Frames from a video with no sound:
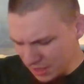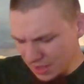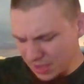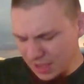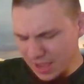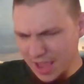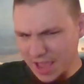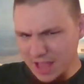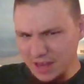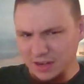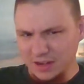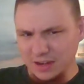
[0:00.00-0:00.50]

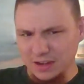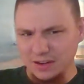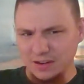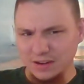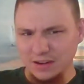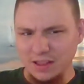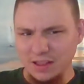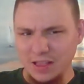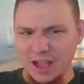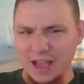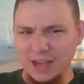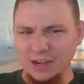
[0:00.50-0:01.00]
And
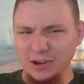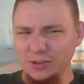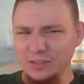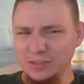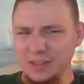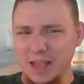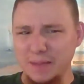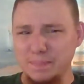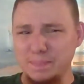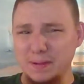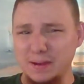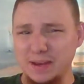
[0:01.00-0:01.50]
I don't
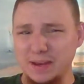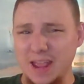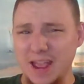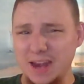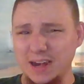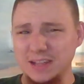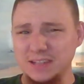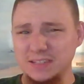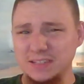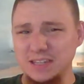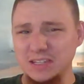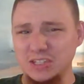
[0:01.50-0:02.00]
like
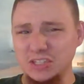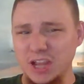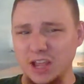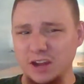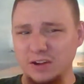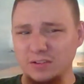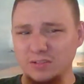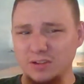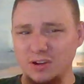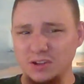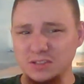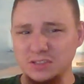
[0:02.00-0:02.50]
bananas in
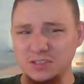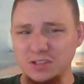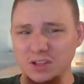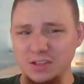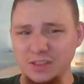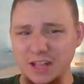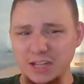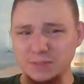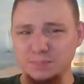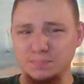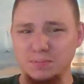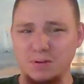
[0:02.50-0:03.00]
general, so
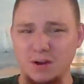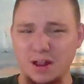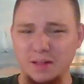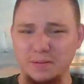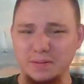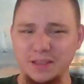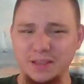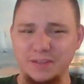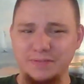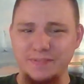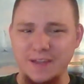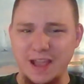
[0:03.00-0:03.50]
that's
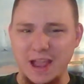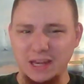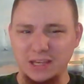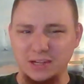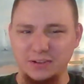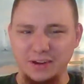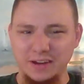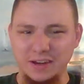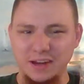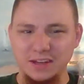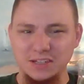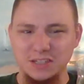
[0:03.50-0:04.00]
probably
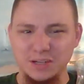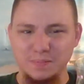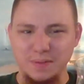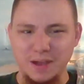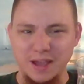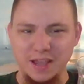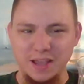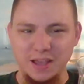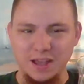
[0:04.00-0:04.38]
factoring into my